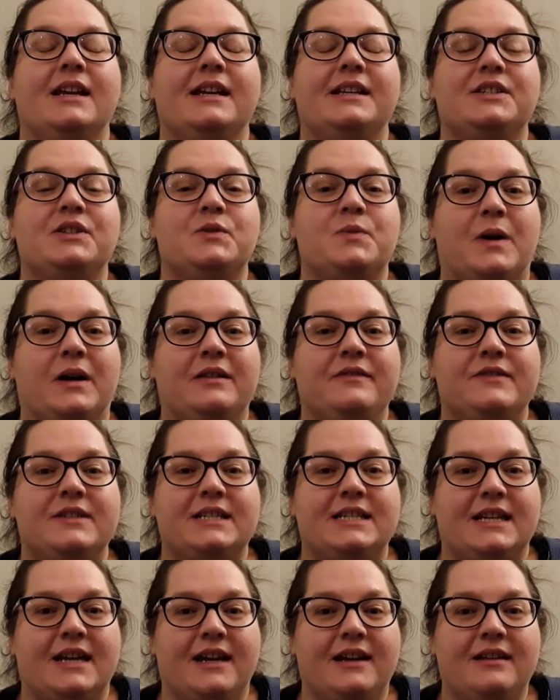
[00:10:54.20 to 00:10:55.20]
It's the
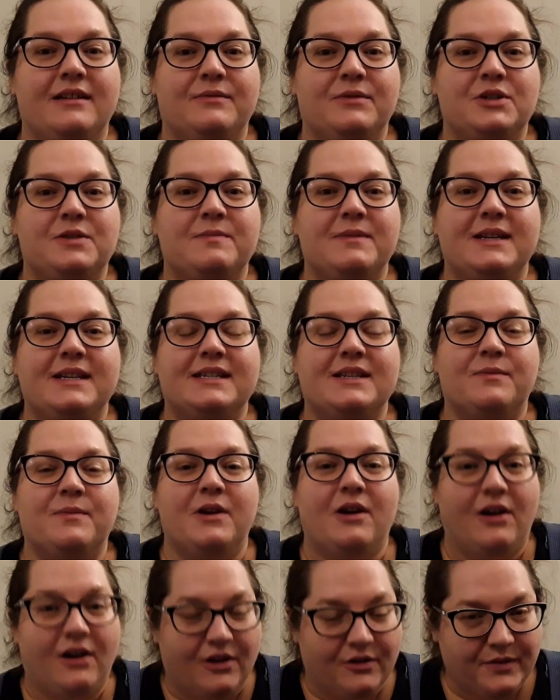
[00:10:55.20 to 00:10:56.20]
12th day, which means that
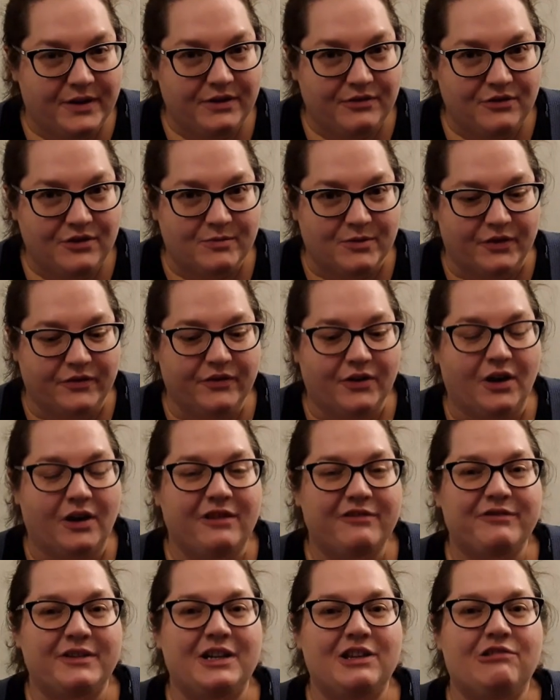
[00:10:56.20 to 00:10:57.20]
we are halfway through the month,
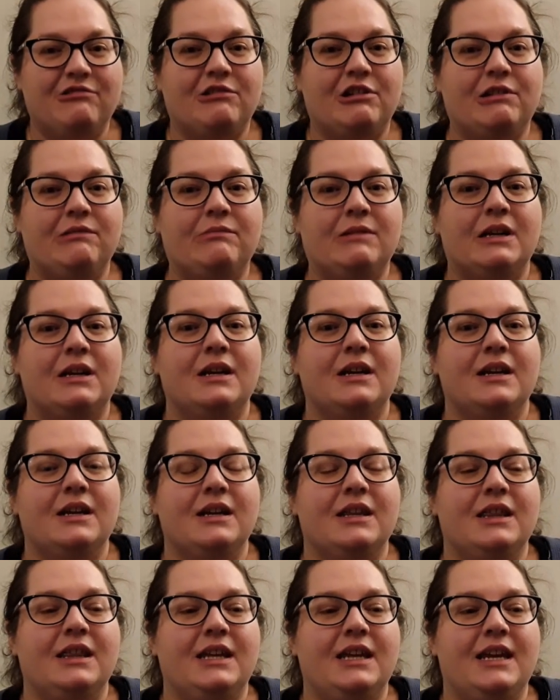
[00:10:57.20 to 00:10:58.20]
halfway through
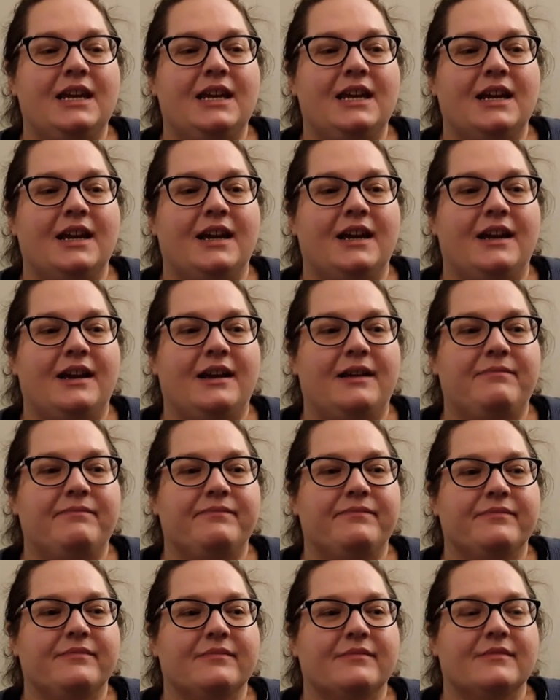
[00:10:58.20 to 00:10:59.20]
the
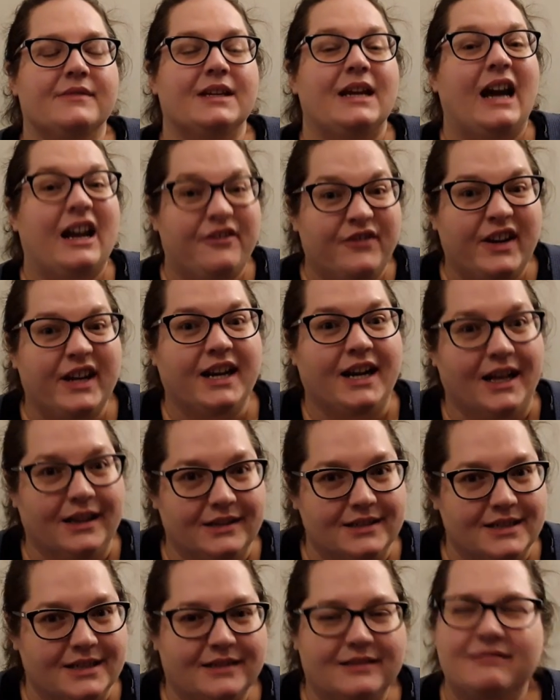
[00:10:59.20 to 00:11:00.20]
um, Advent
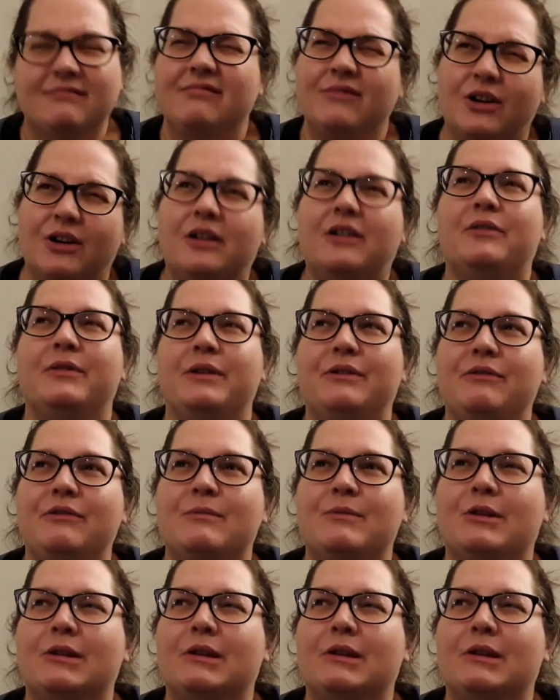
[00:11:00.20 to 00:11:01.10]
calendar, not halfway through the